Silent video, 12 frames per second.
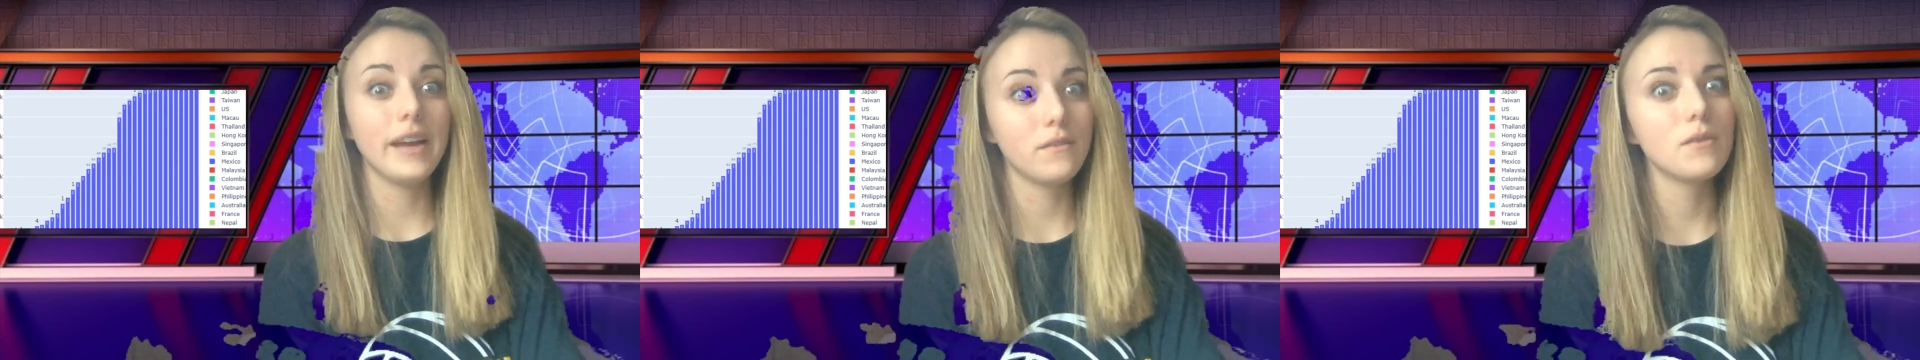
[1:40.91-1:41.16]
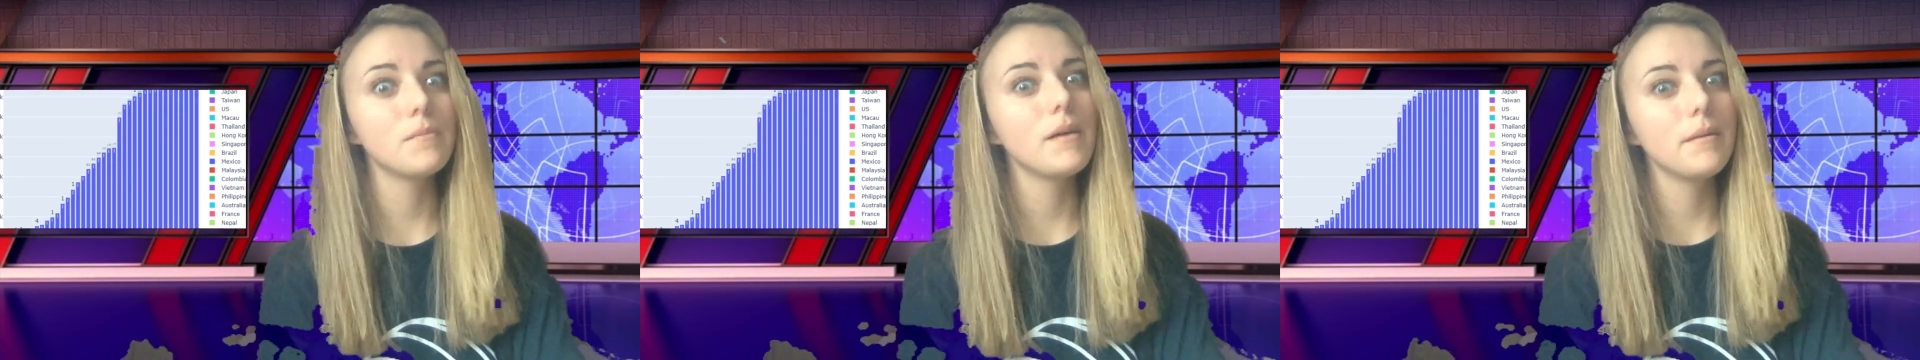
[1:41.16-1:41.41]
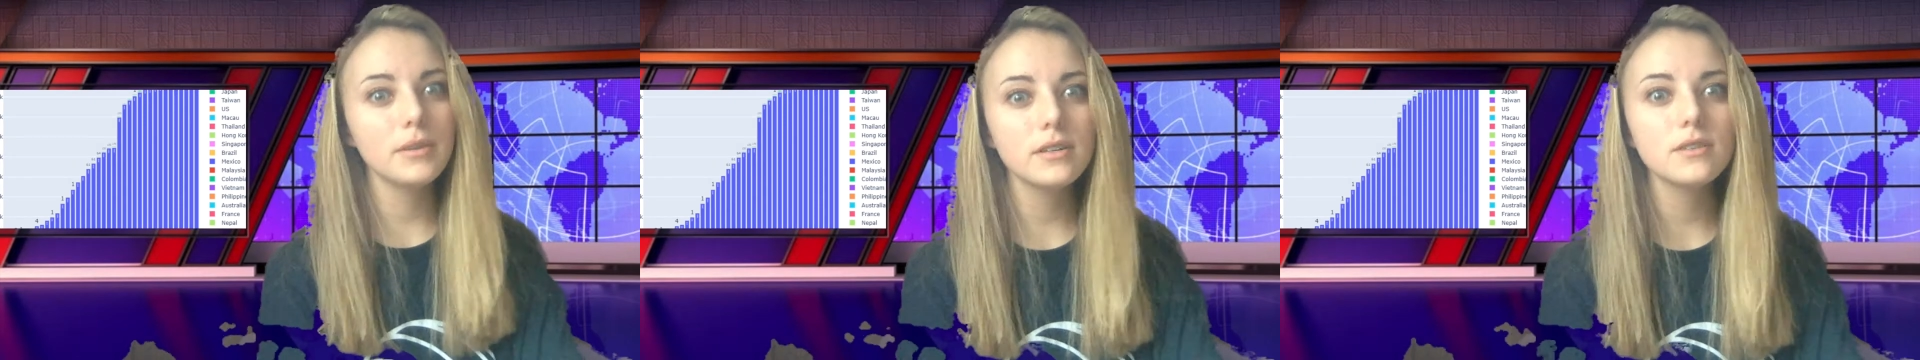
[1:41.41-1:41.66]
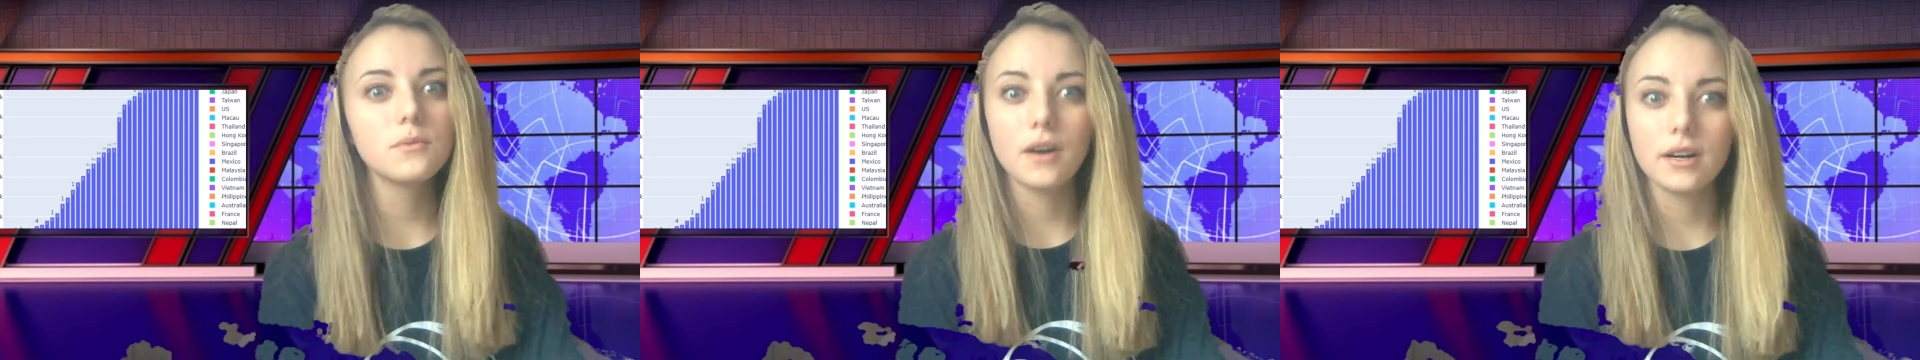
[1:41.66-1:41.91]
and remember
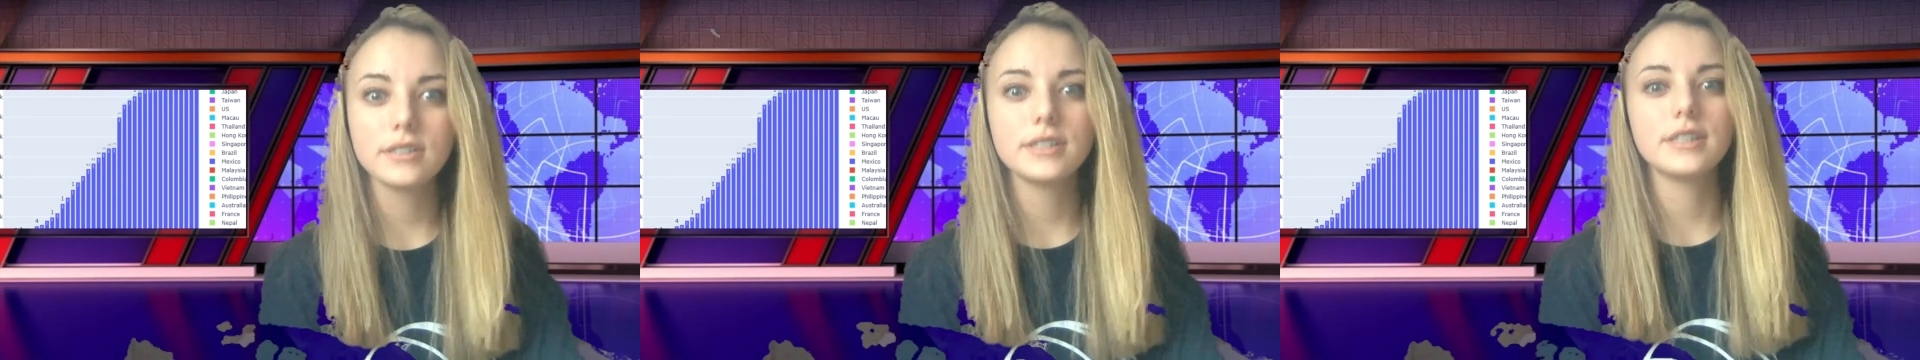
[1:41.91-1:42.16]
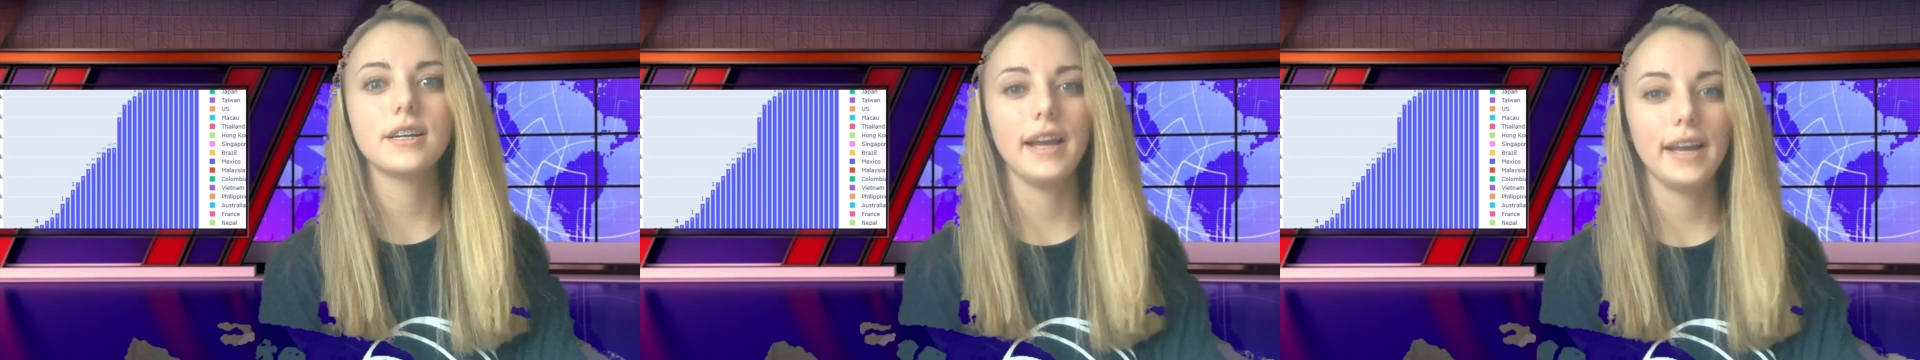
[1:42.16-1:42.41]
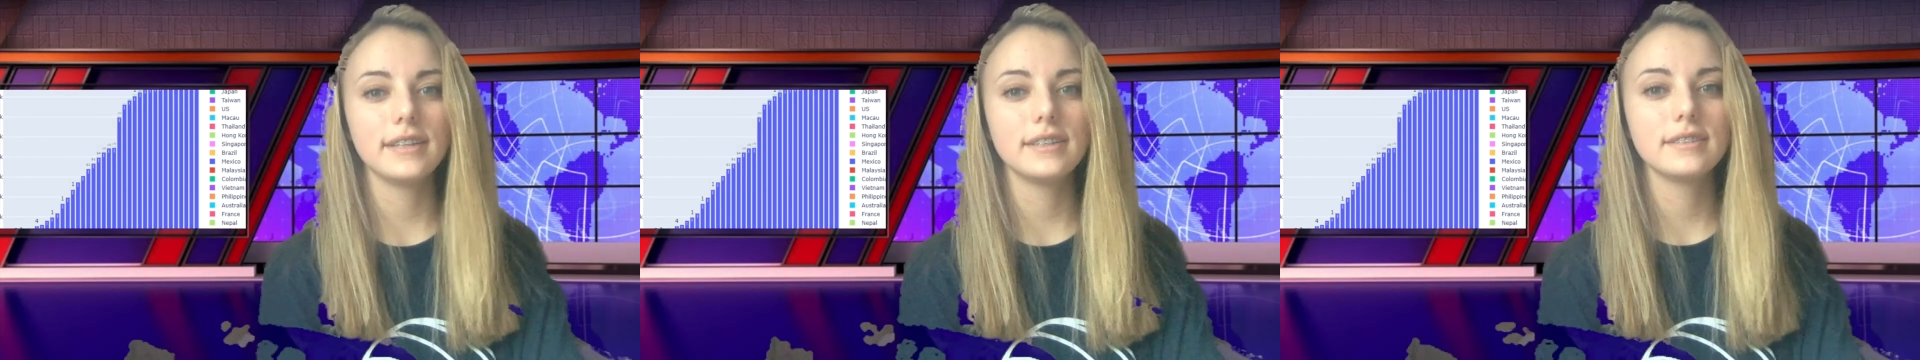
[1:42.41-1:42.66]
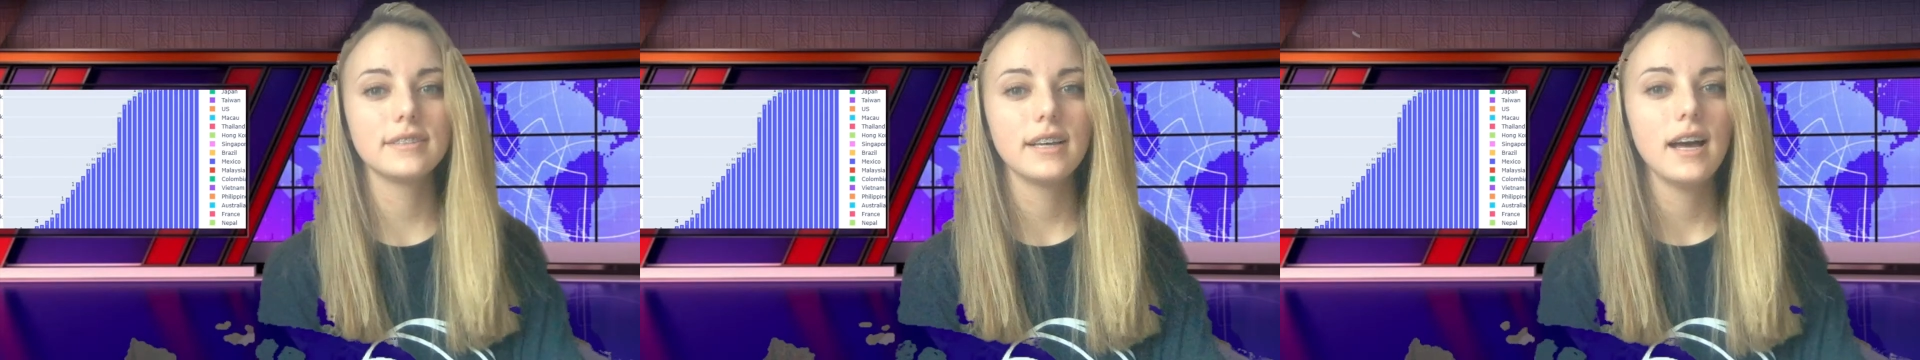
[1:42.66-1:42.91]
to wash your
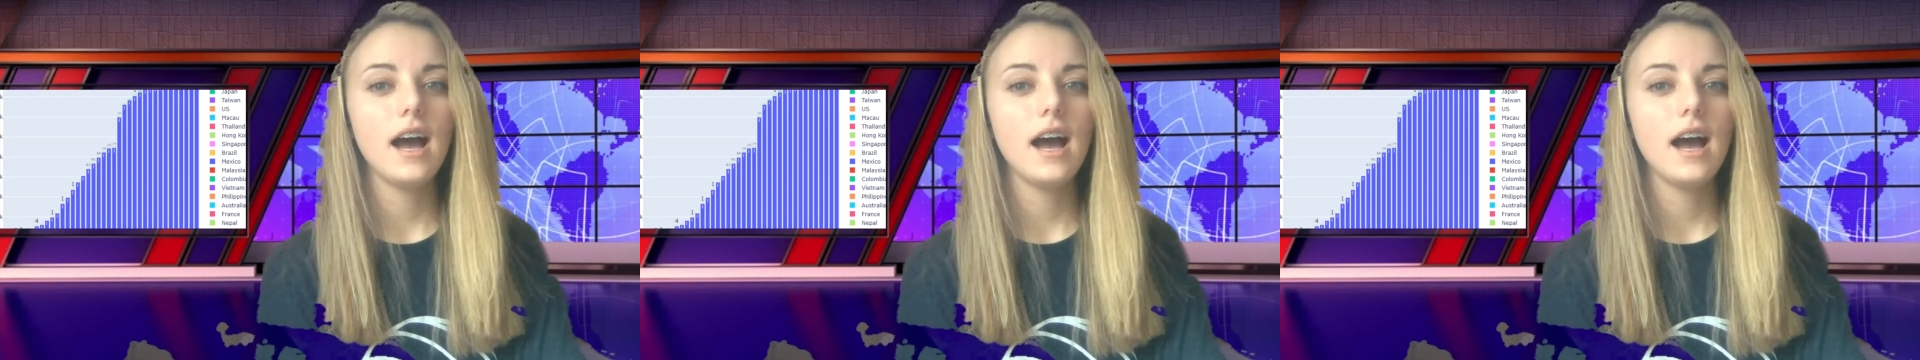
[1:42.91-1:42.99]
hands.